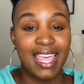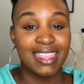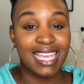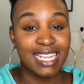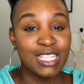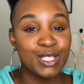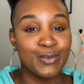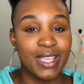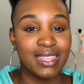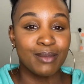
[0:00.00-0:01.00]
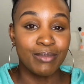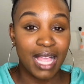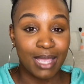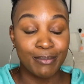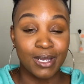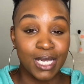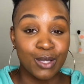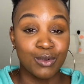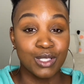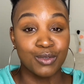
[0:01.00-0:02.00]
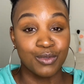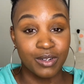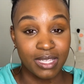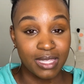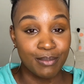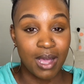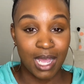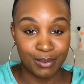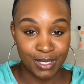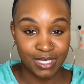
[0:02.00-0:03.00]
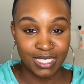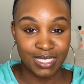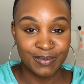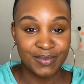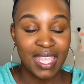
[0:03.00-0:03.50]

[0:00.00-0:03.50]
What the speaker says: that is when the BlackBerry was really popular.